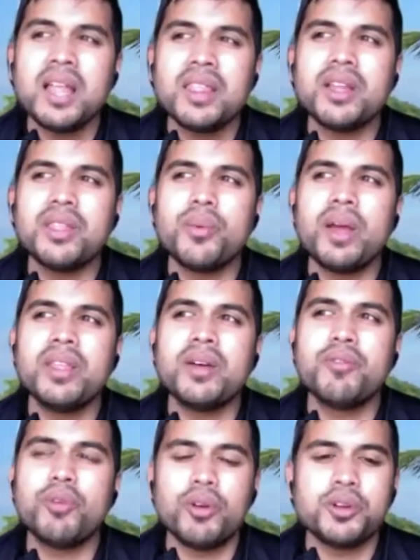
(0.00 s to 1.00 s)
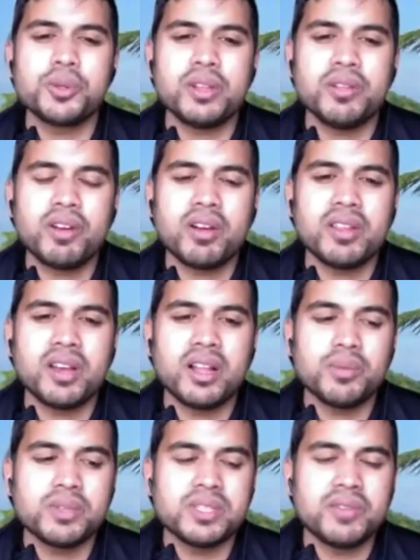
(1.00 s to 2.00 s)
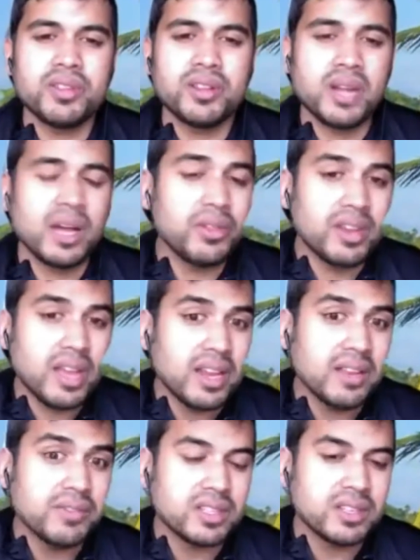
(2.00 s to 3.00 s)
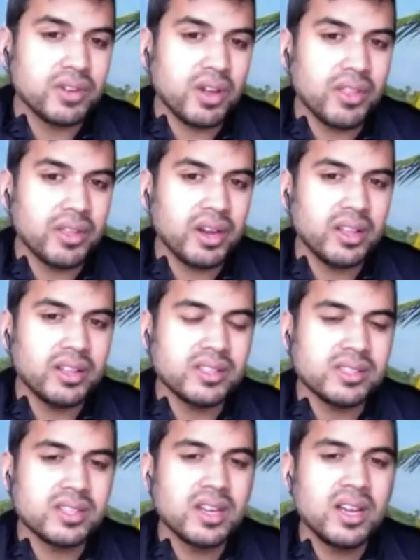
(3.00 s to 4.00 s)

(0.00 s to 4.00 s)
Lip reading: the way the foreigners were living on the island was different than how the natives lived on the islands.